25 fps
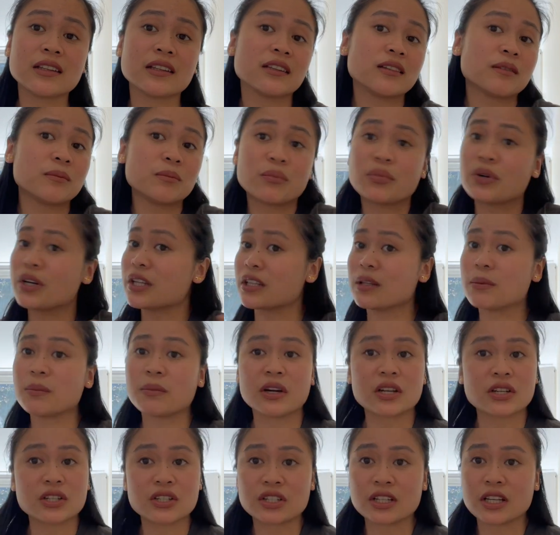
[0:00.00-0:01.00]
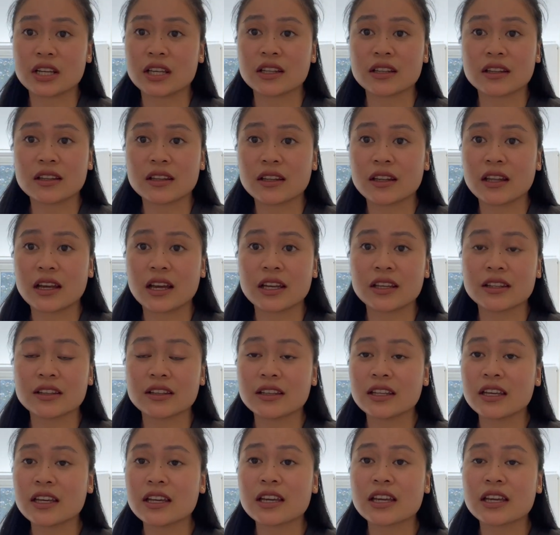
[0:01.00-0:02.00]
pretty much it. I
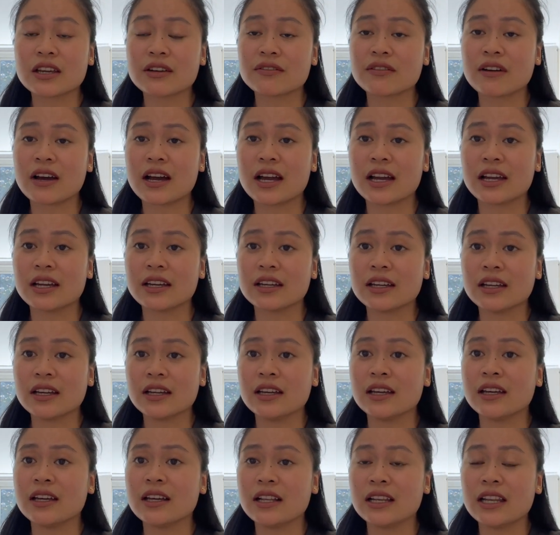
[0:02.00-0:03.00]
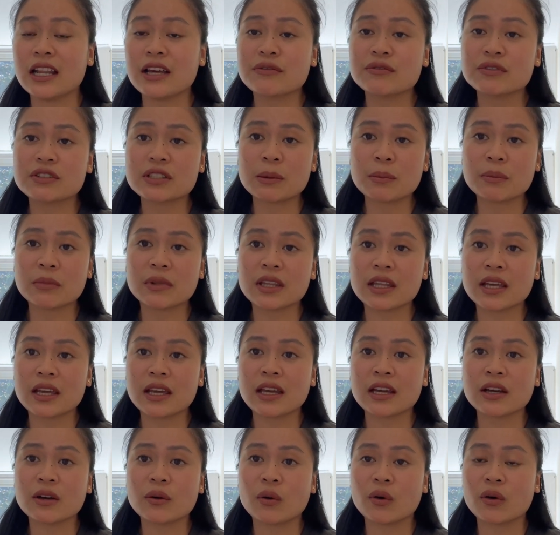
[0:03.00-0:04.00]
think if I left
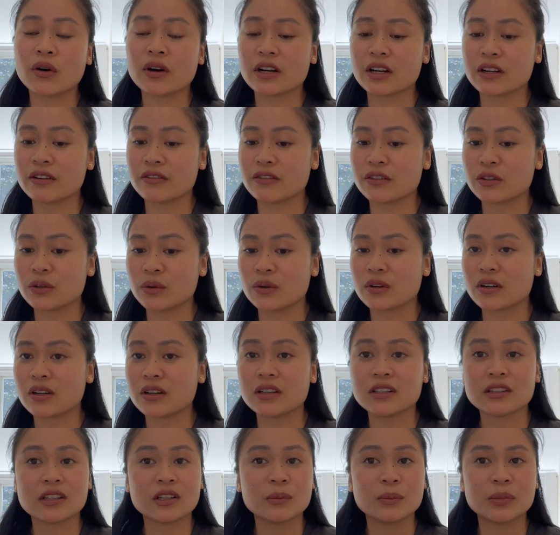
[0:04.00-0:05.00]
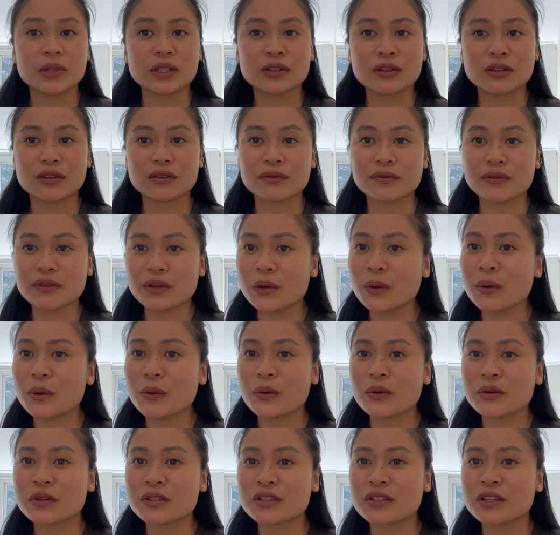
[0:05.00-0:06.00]
something, or if you're a little bit
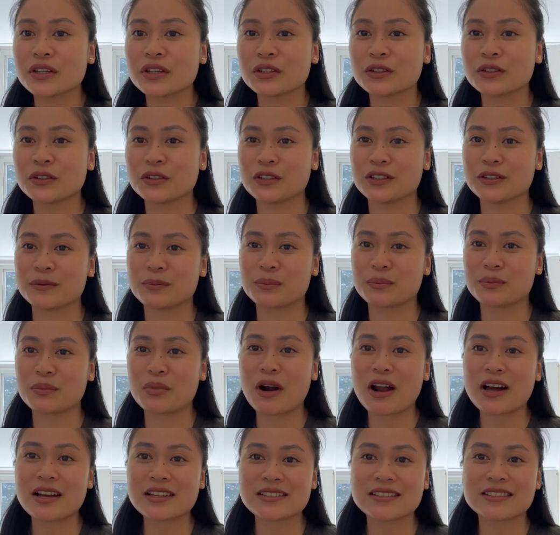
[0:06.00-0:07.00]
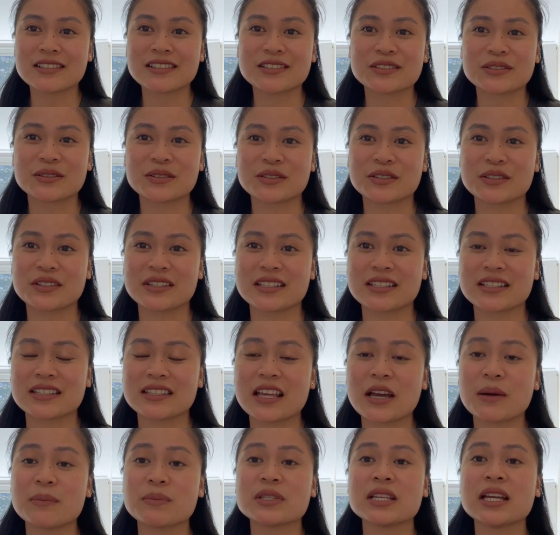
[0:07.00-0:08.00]
confused to the process or to the
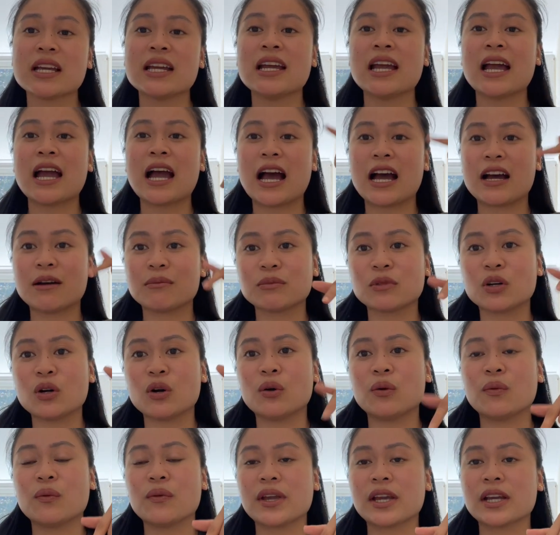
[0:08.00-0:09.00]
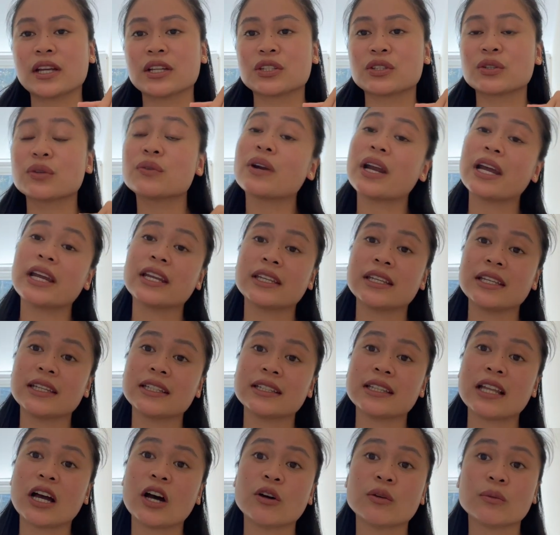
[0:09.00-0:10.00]
steps, I'm going to write it
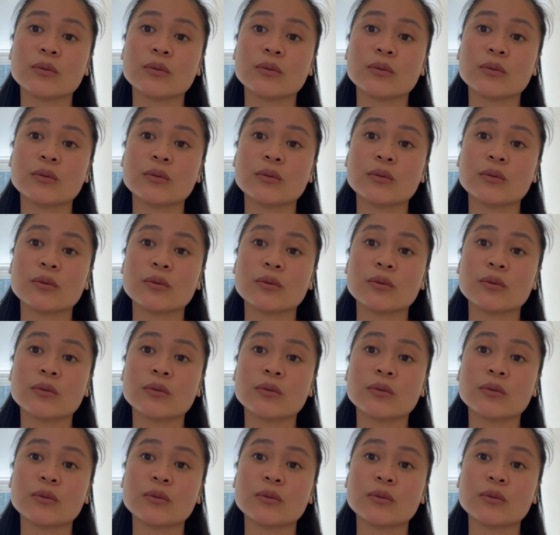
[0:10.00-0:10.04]
down